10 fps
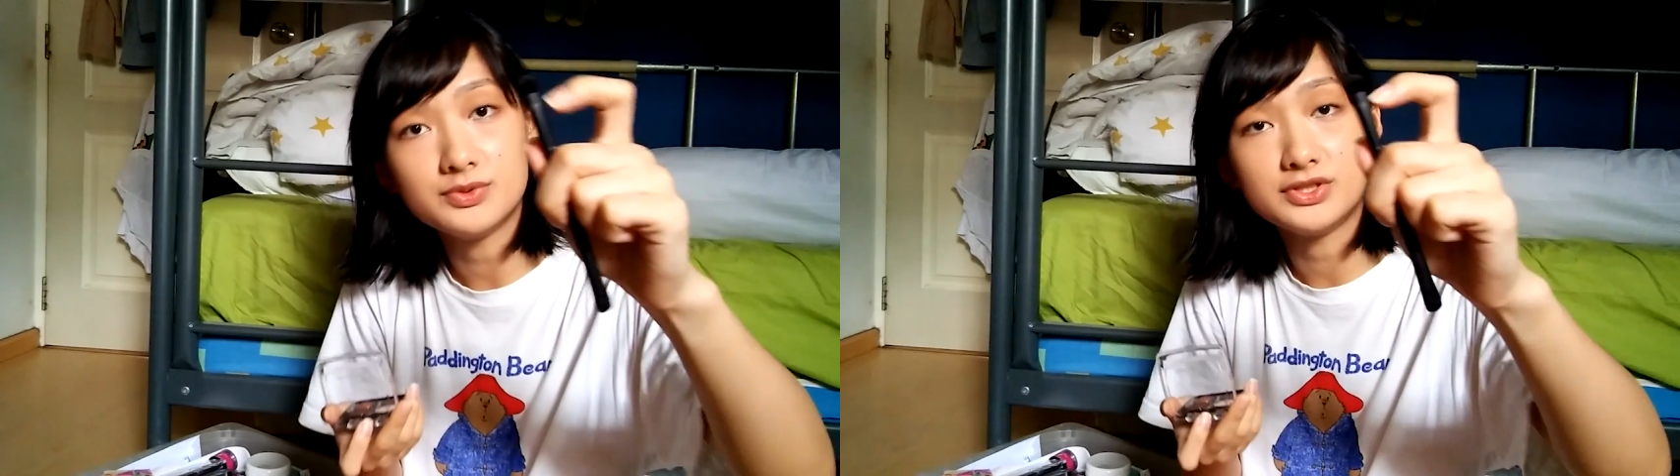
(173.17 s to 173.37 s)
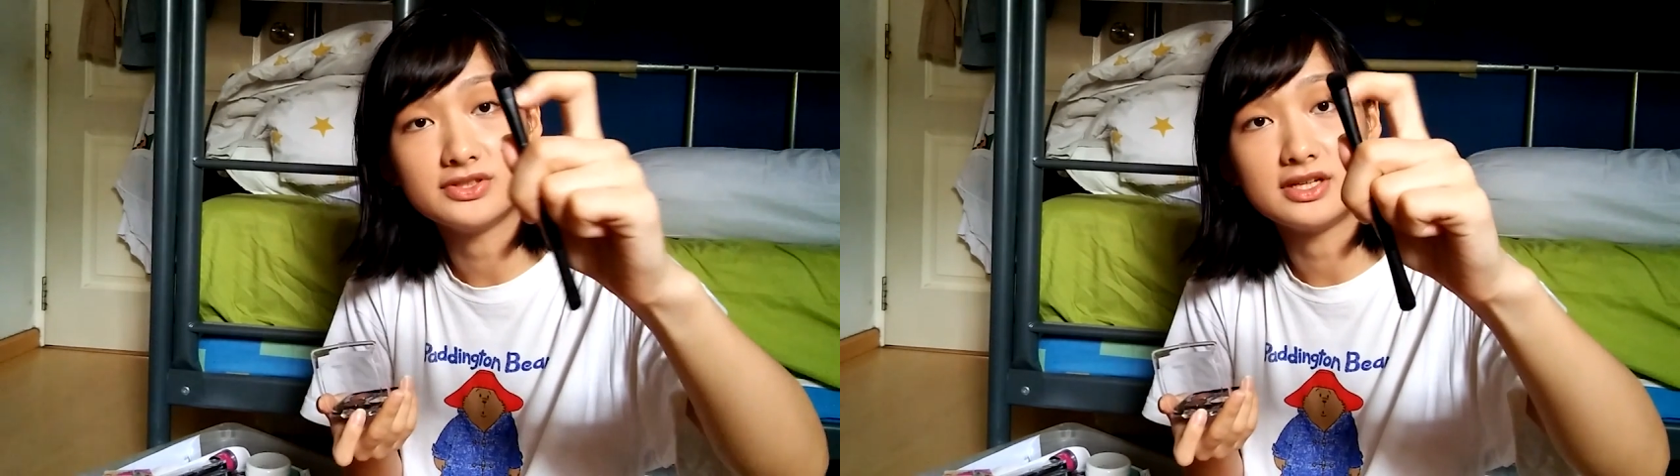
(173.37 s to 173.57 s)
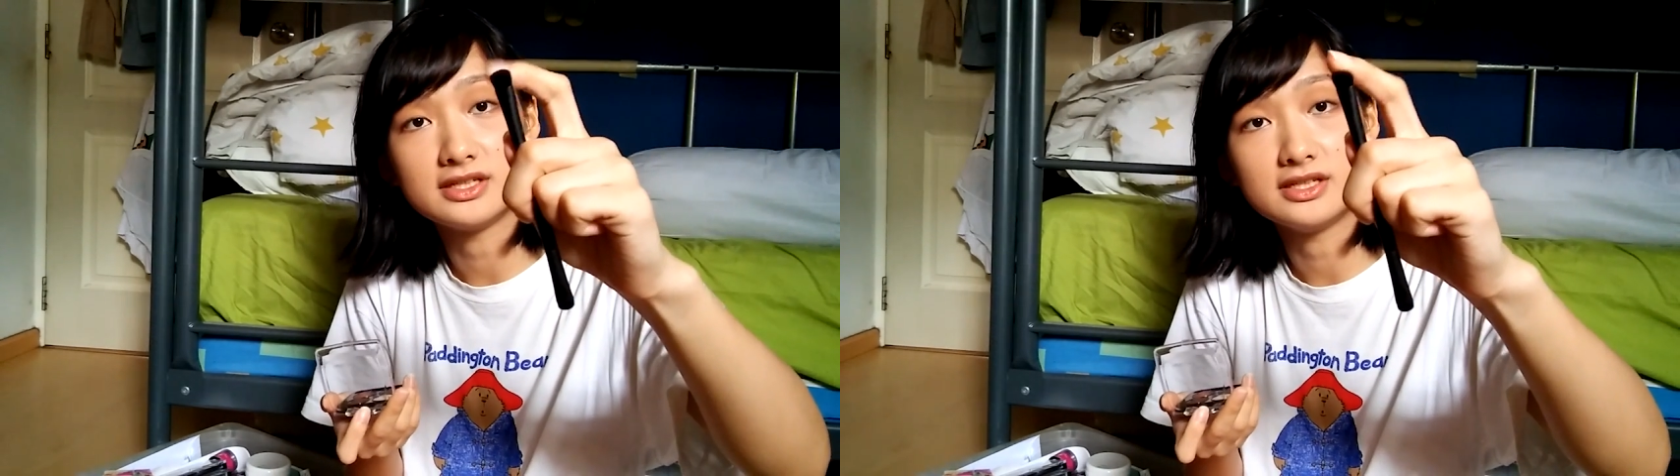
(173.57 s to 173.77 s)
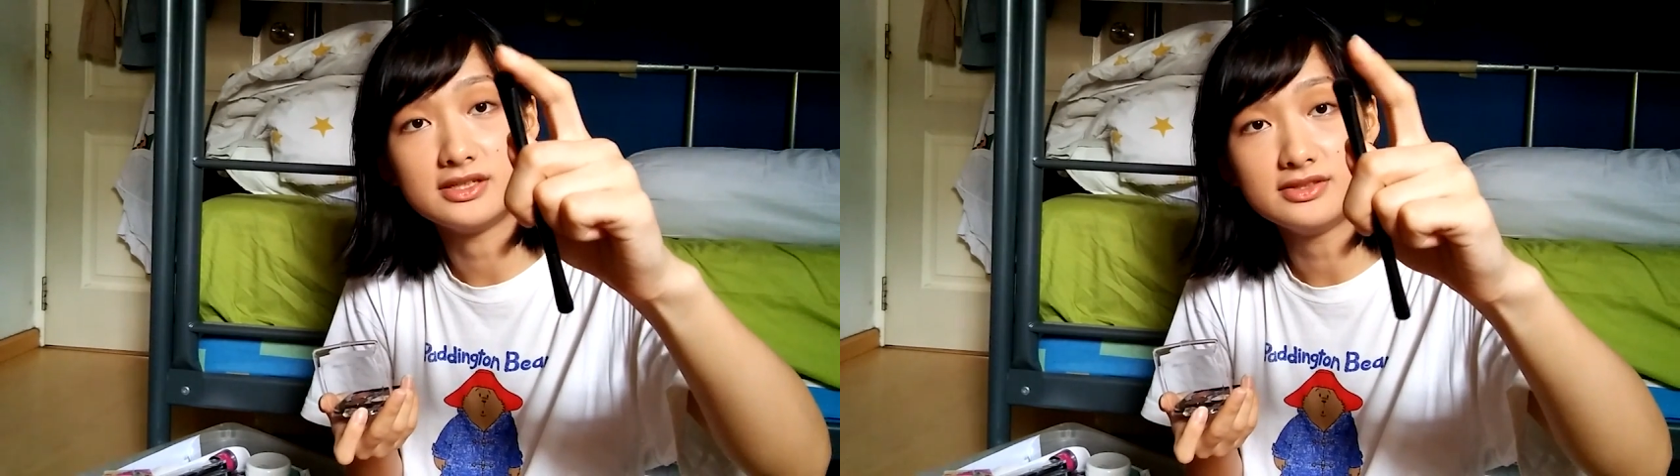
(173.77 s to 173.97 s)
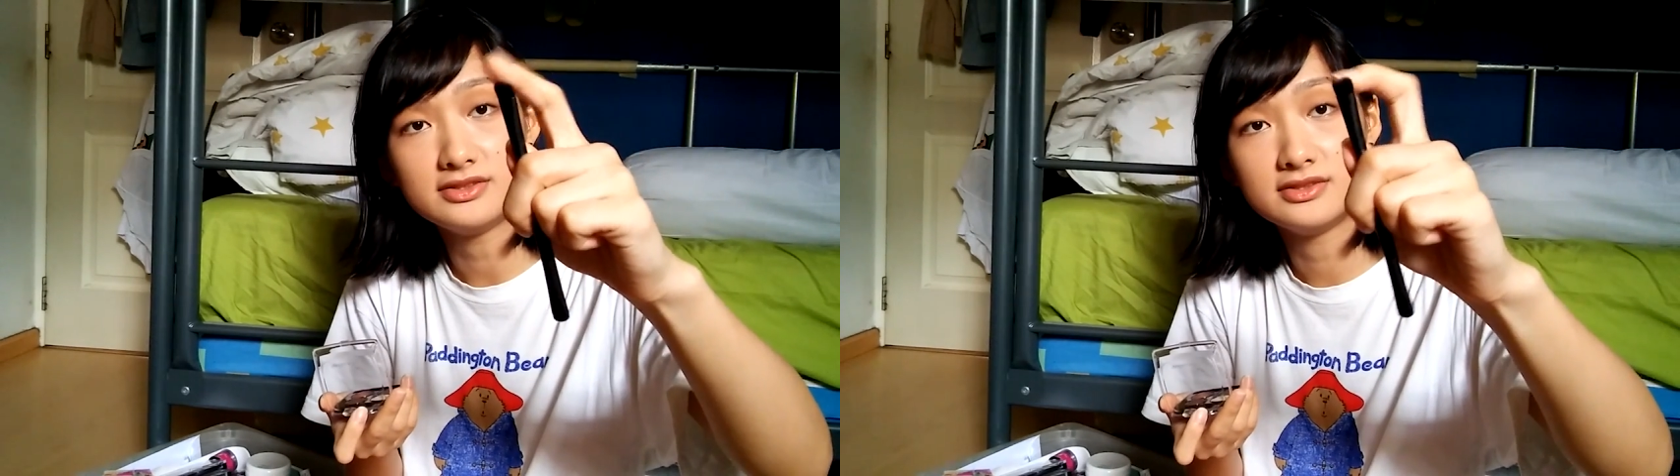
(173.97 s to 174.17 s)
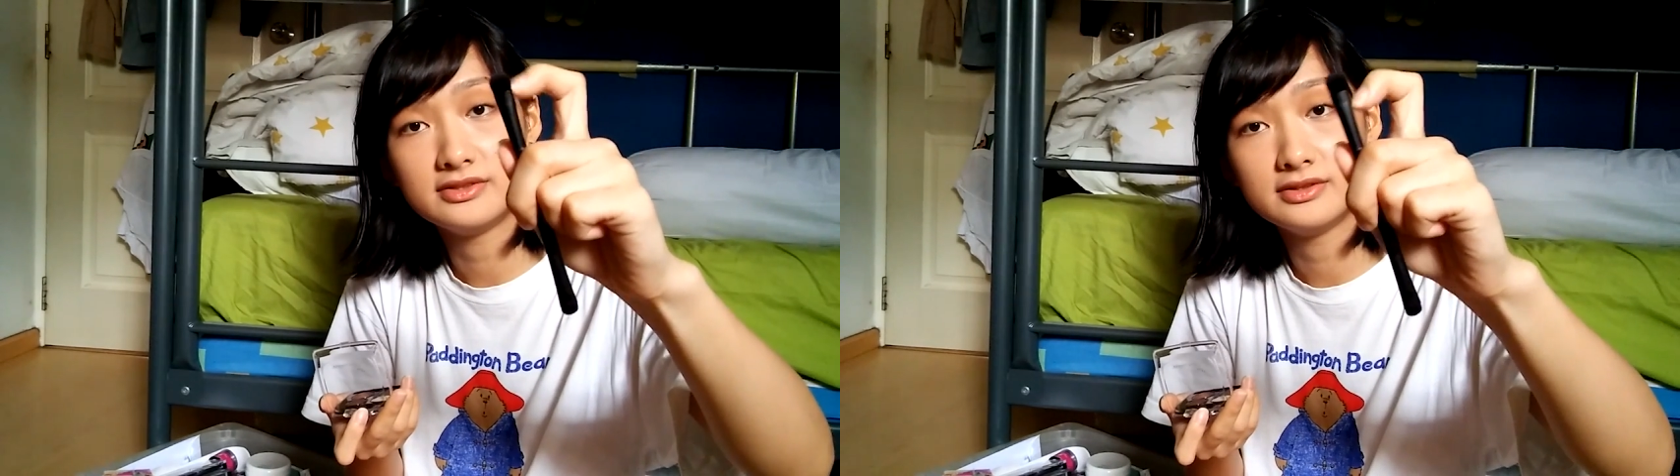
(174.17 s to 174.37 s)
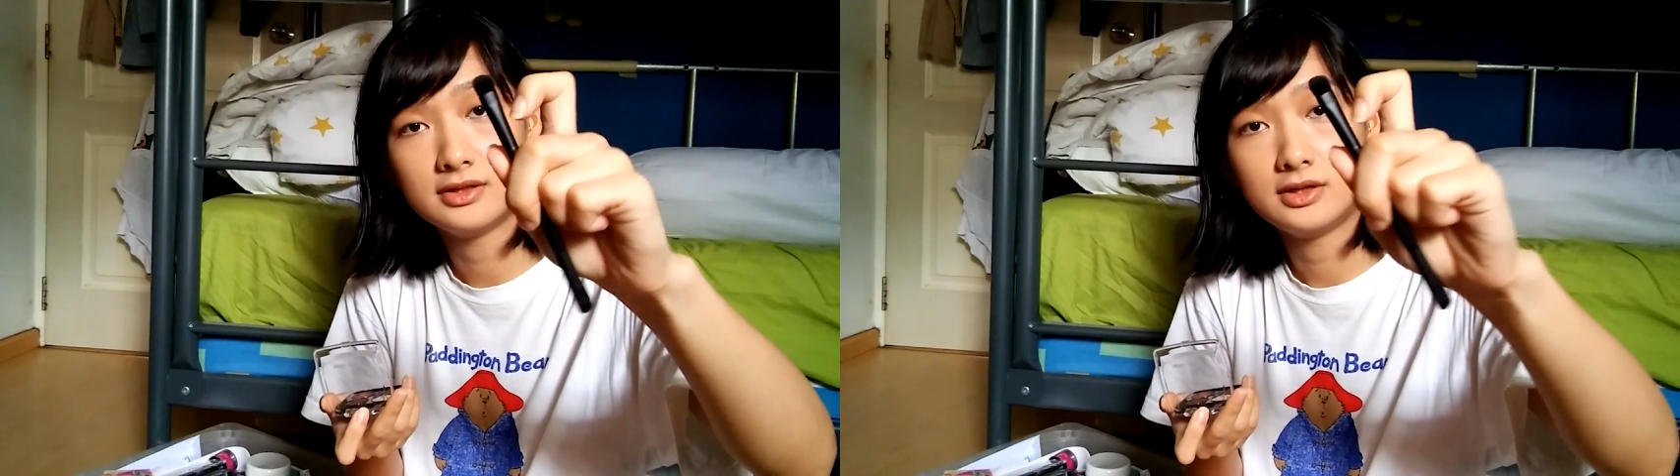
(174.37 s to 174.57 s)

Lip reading: which is like this.